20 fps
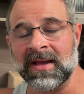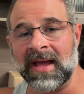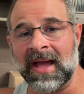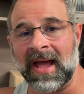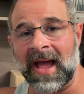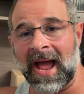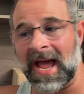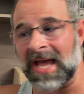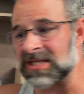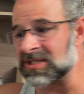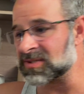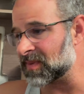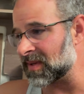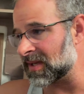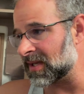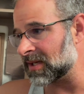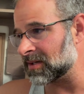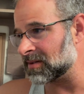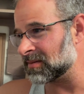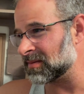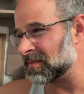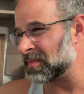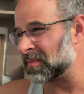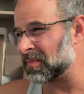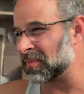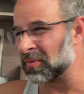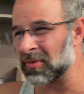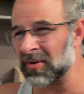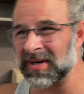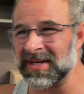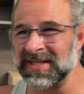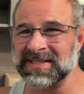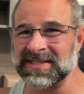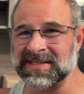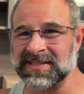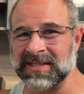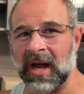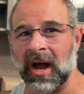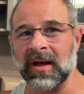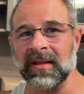has been pretty
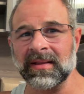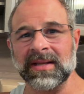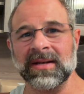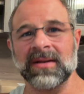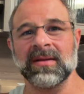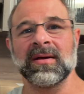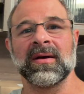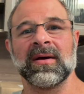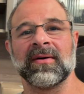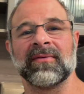solid